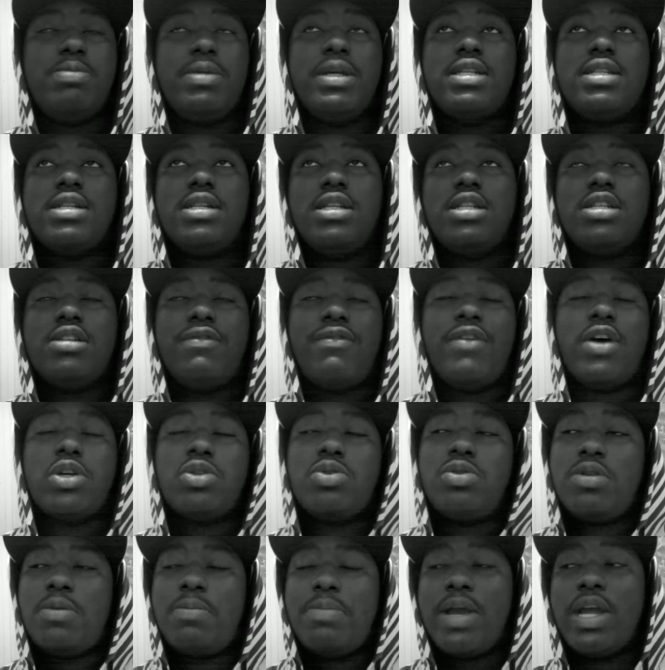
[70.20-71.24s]
beats Alicia Fox
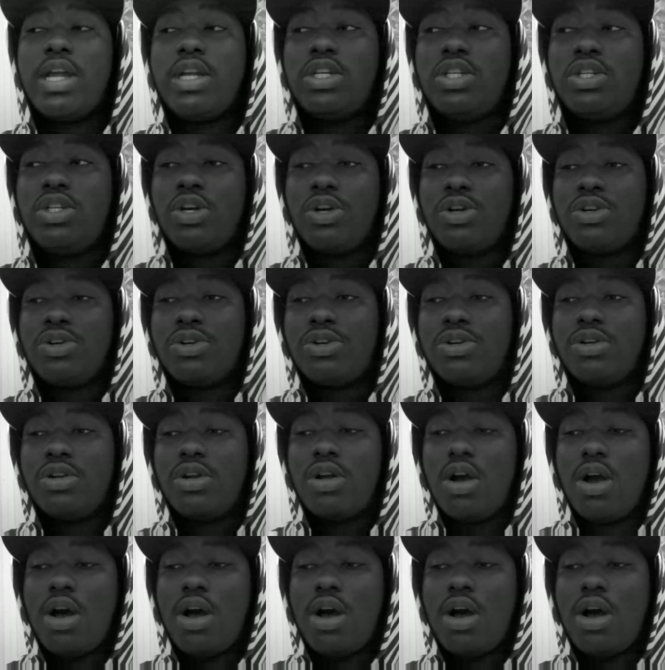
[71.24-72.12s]
with the Paige Turner,